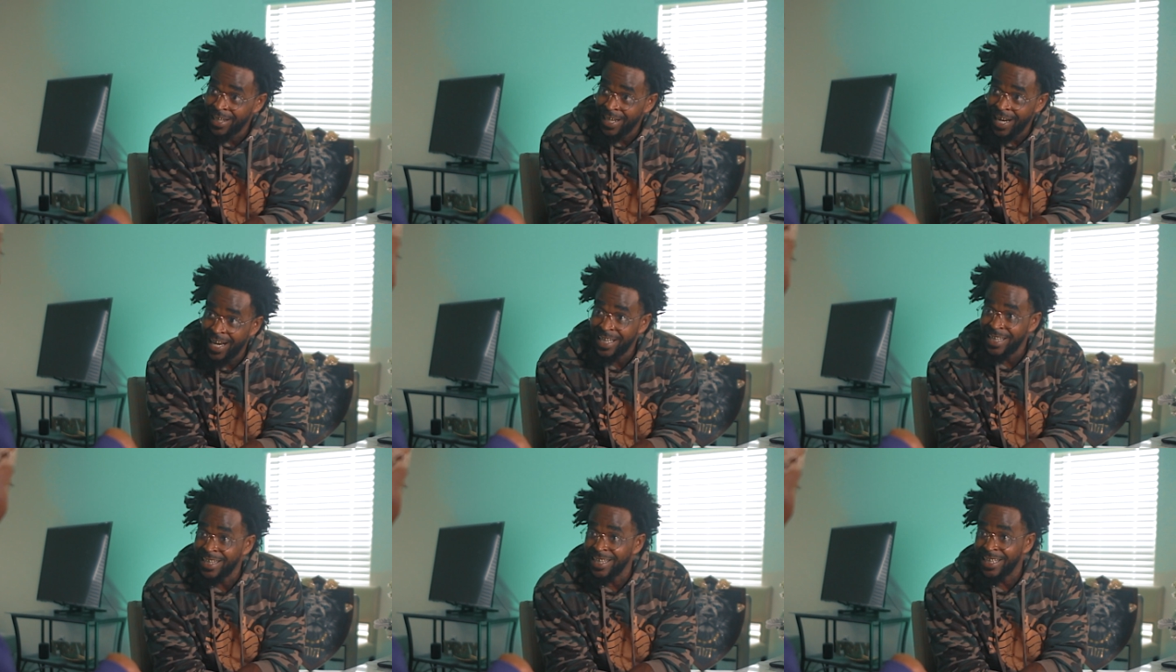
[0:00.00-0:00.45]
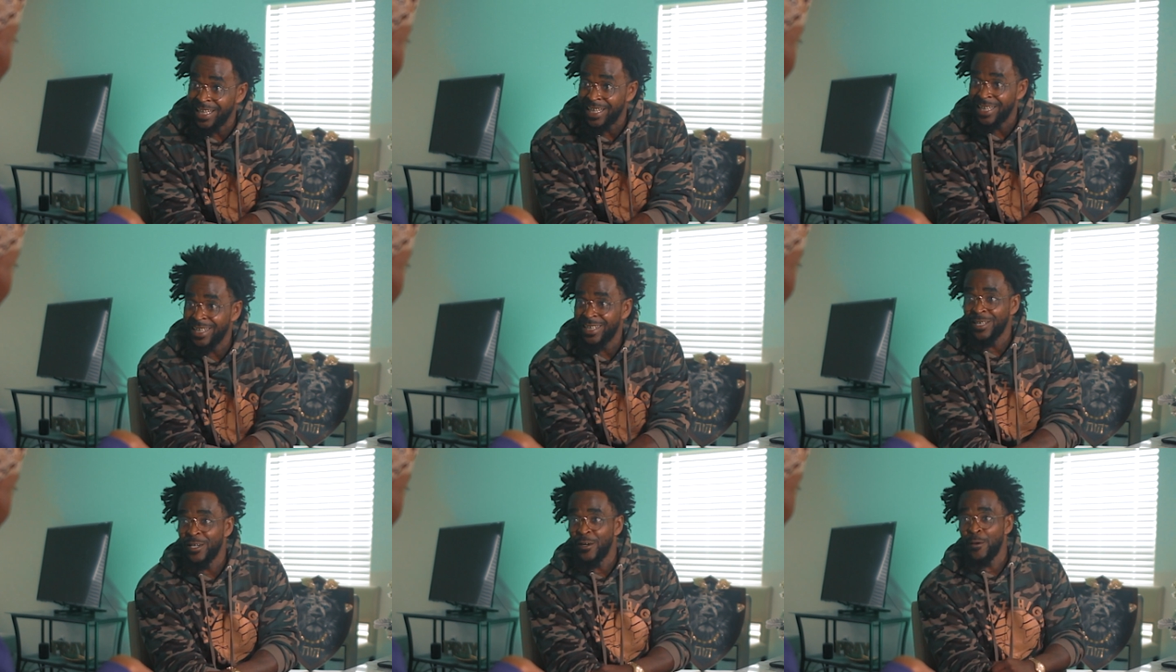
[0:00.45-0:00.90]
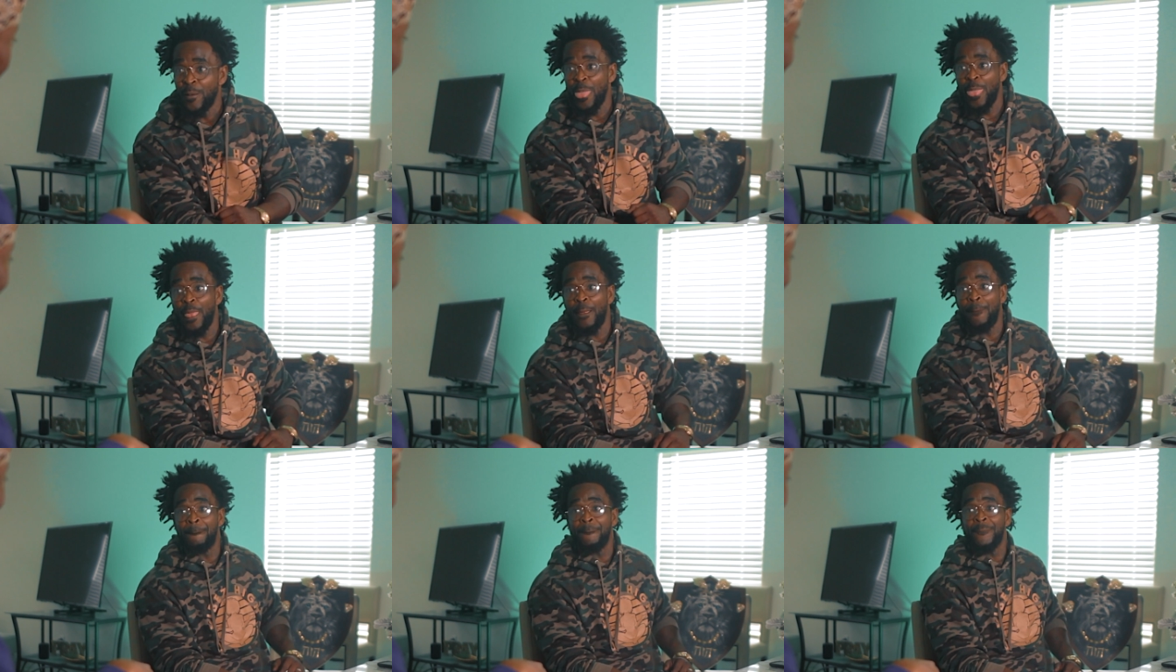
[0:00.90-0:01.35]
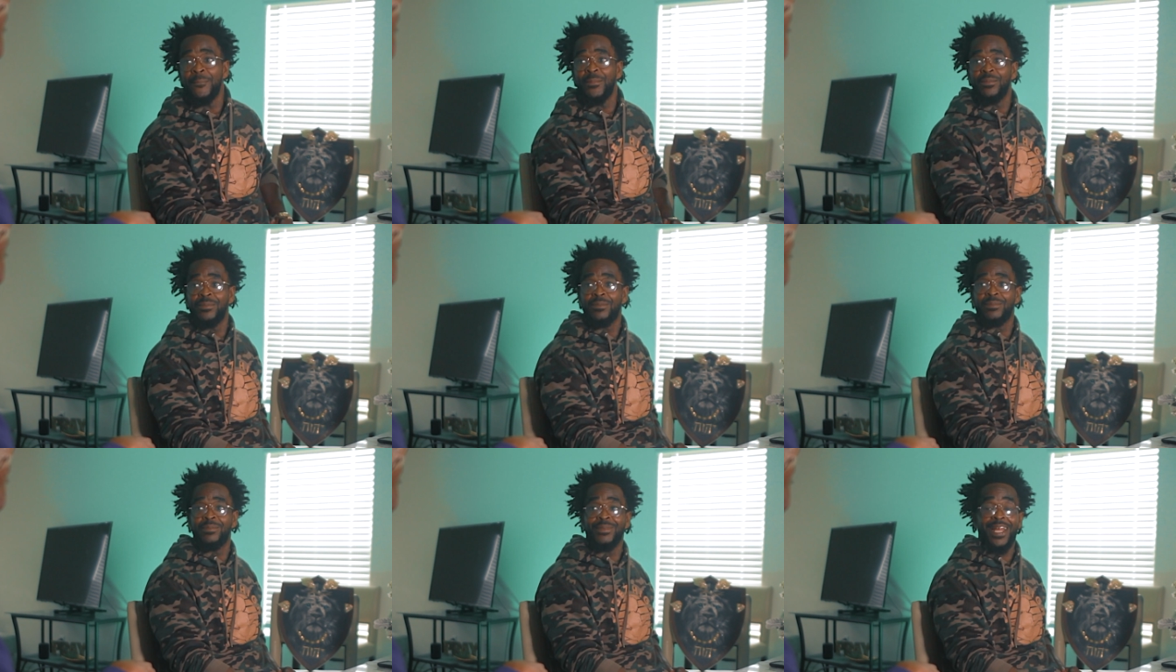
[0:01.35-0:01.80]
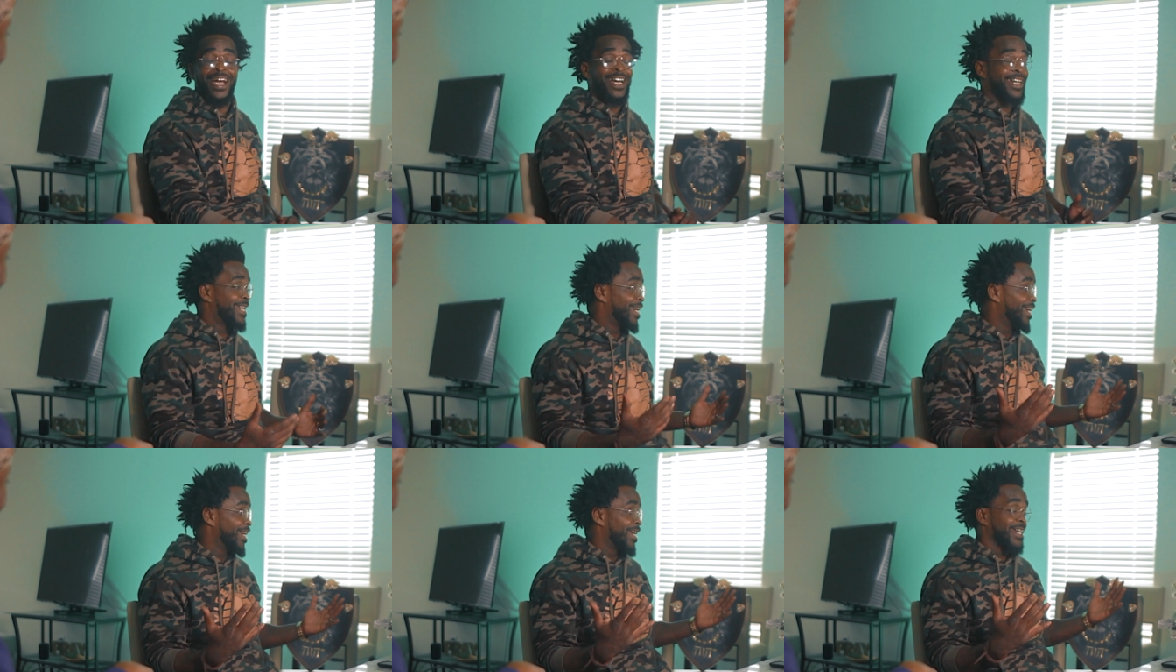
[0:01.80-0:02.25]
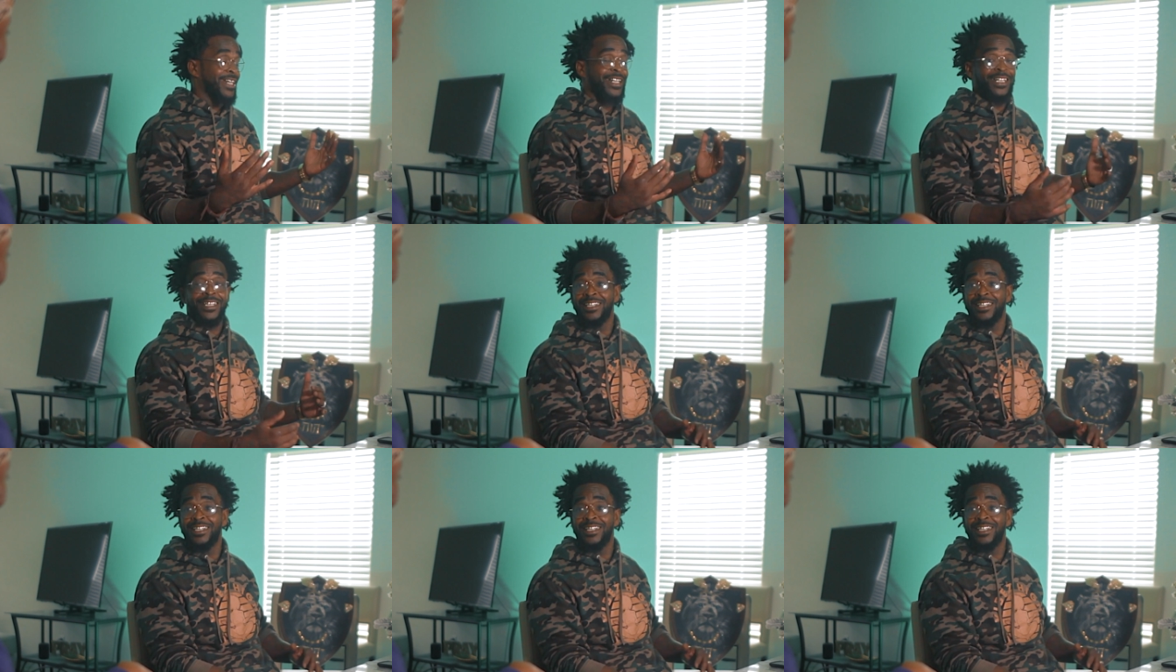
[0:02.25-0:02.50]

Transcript: I did it. I did it.